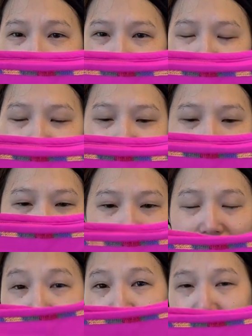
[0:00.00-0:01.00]
that and I think
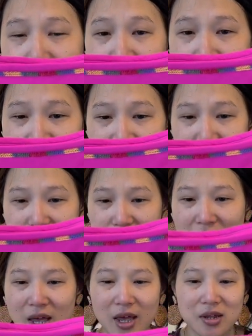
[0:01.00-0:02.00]
it looks really
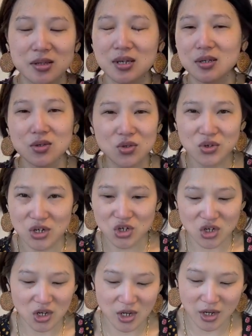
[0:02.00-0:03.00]
nice and it's nice and
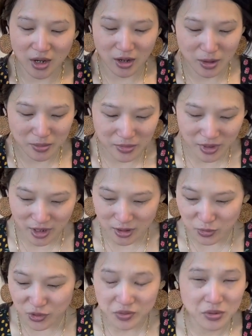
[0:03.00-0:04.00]
stretchy um, and
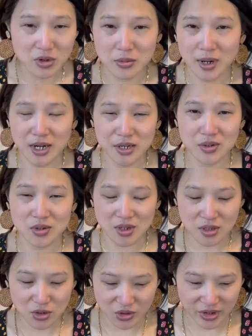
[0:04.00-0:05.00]
it moves with your body, so
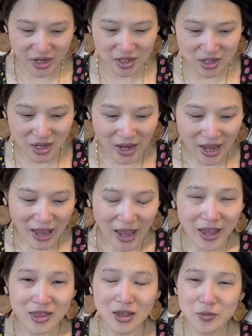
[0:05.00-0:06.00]
that's great.
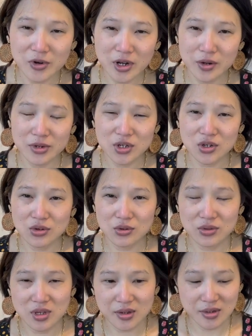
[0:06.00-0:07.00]
And then when I went to do
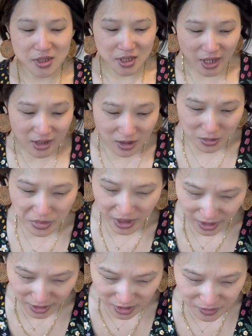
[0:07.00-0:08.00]
the second
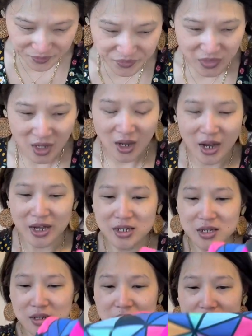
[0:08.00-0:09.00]
pair, I did